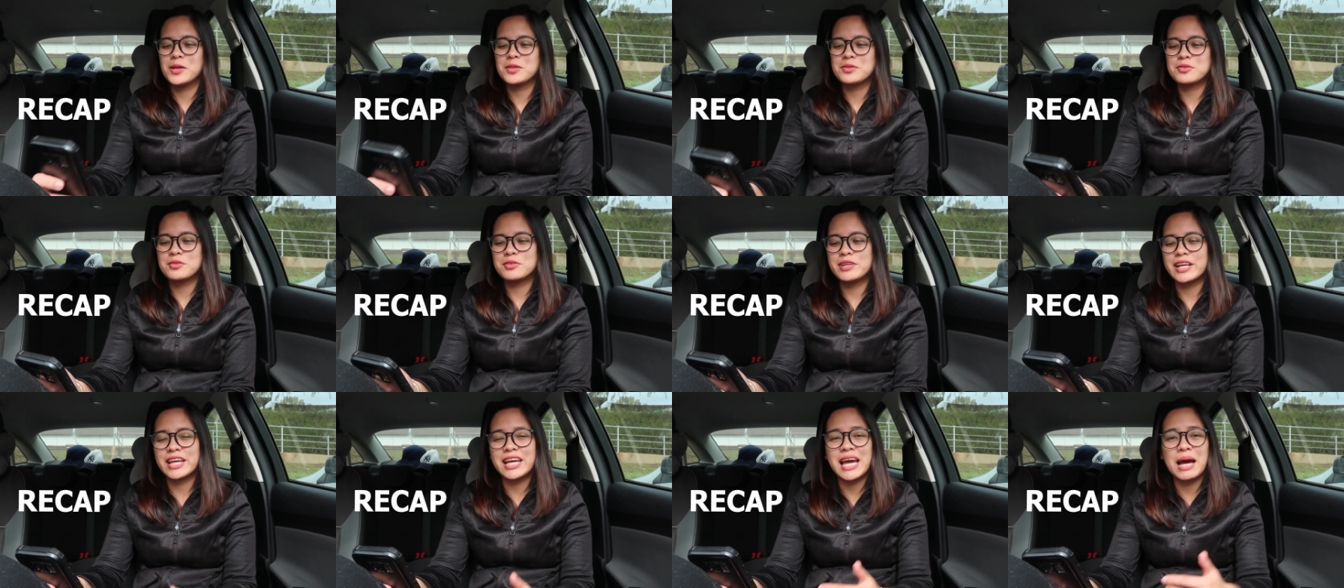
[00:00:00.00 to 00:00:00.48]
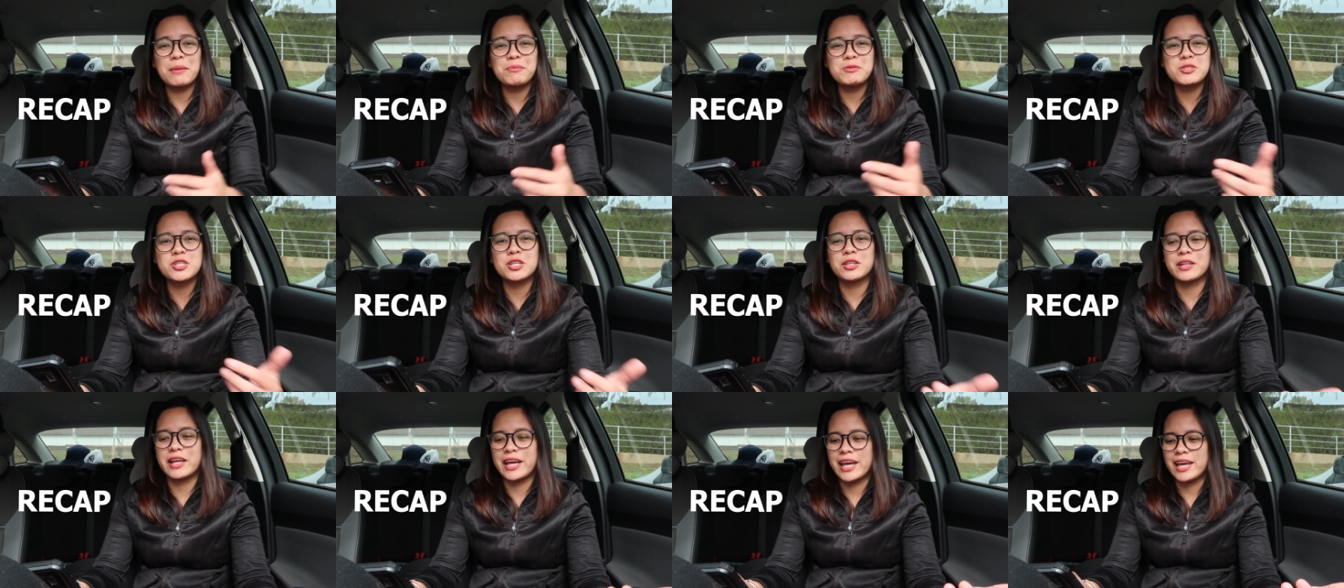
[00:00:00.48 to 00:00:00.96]
to
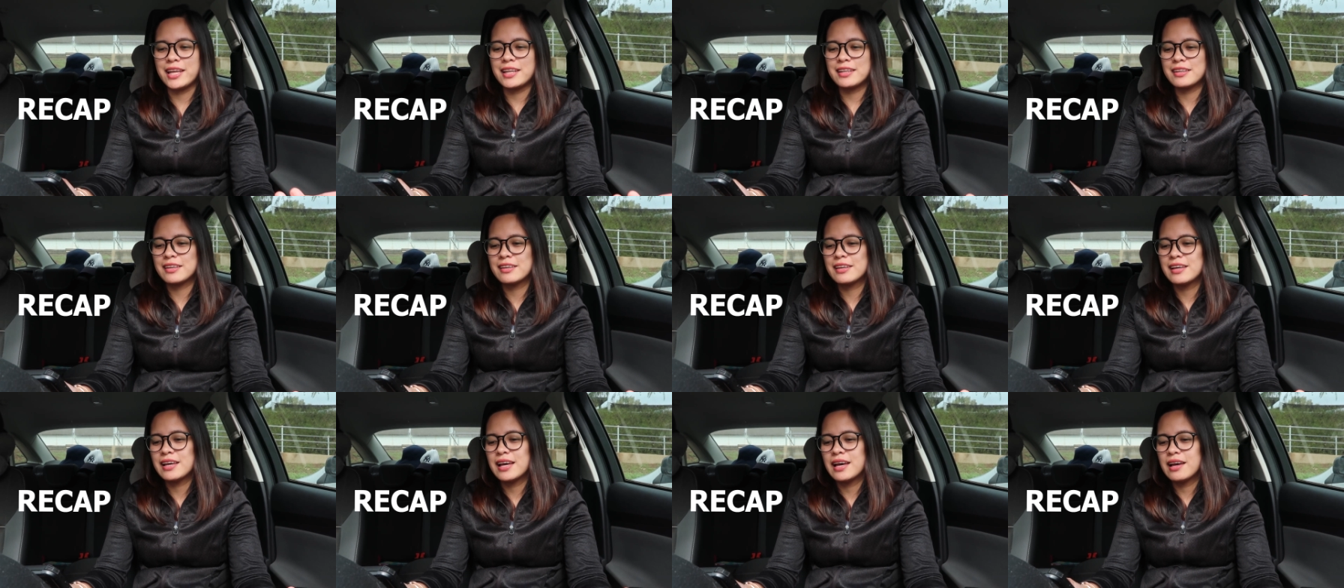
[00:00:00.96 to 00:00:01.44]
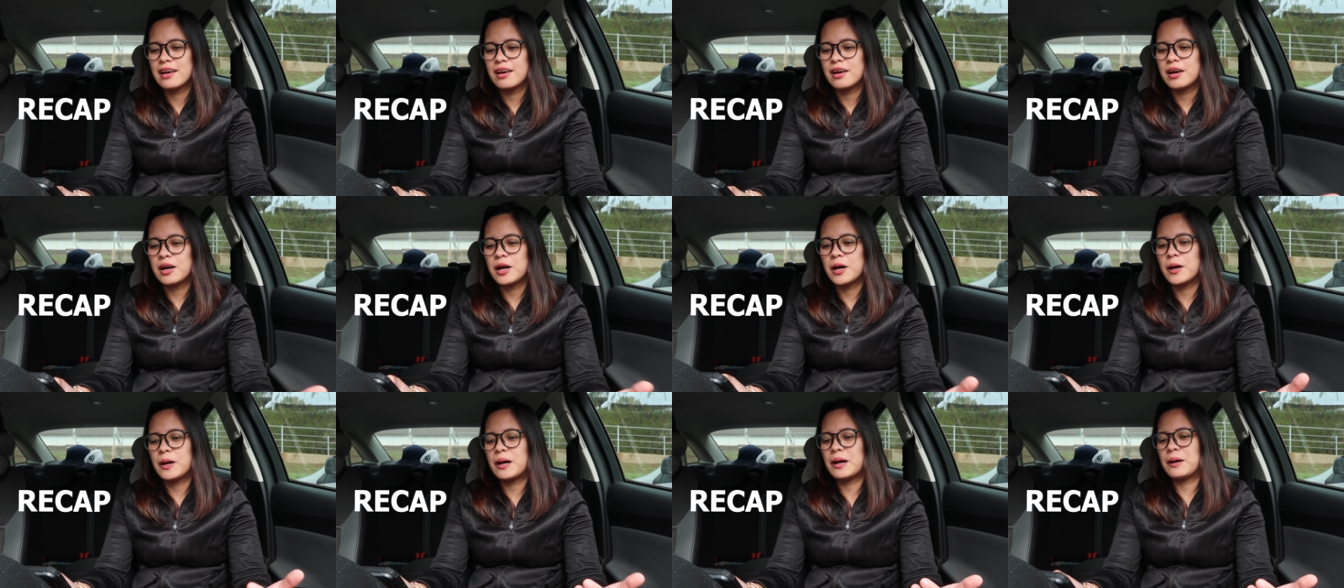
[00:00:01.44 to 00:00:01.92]
recapitulate
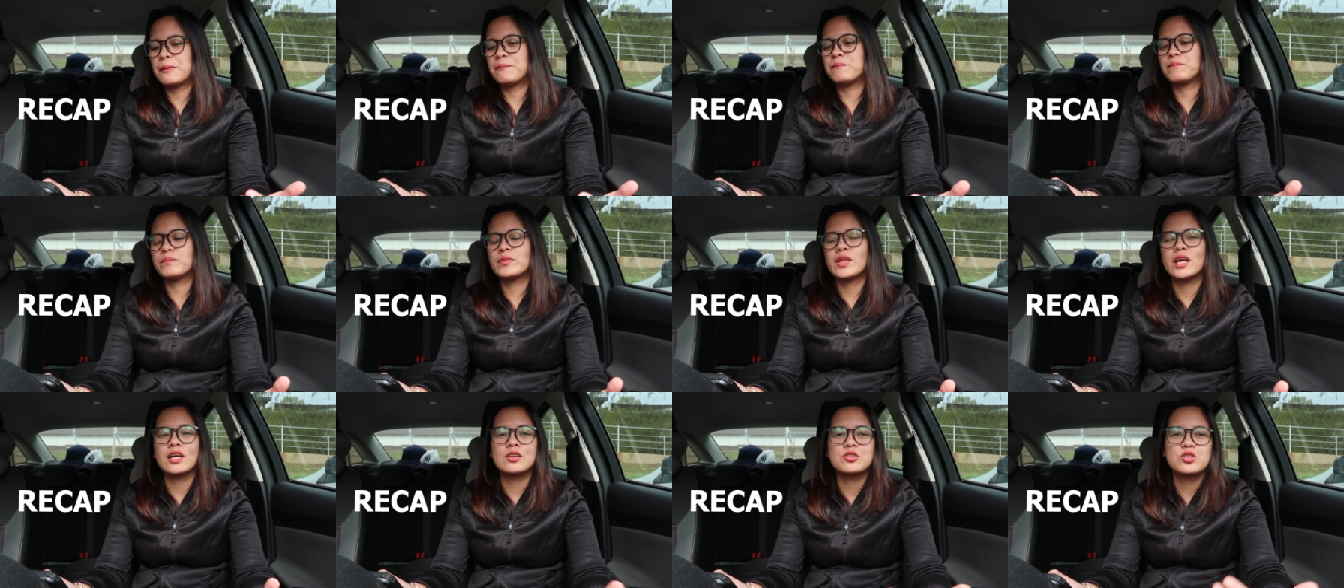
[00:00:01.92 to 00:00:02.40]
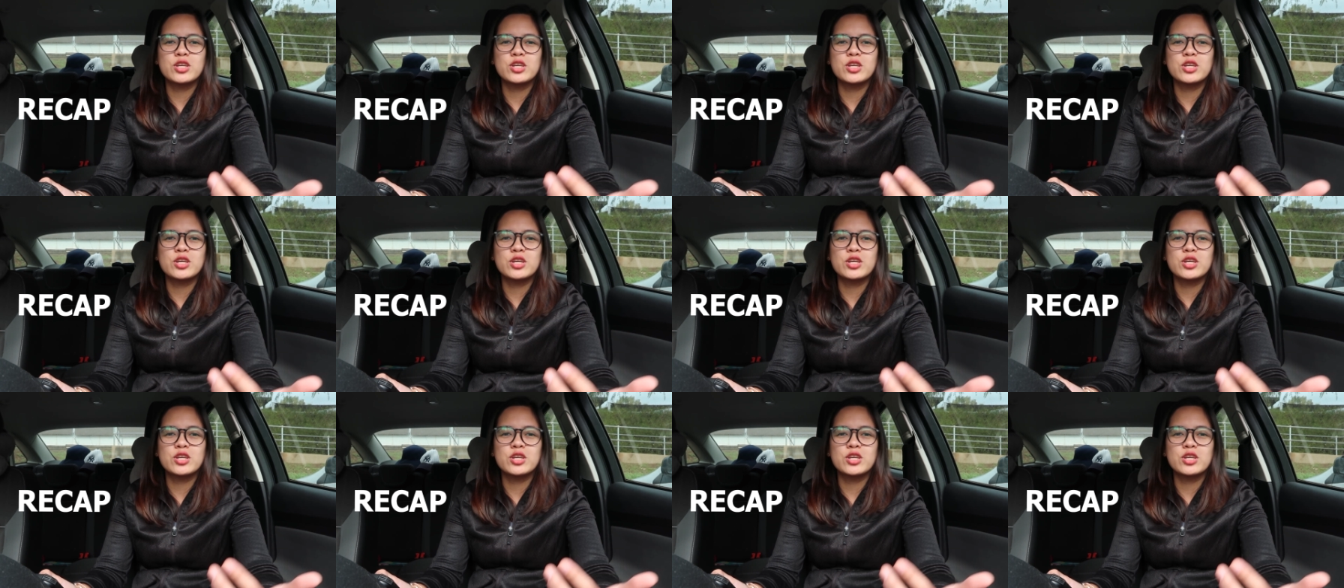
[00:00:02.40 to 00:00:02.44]
um,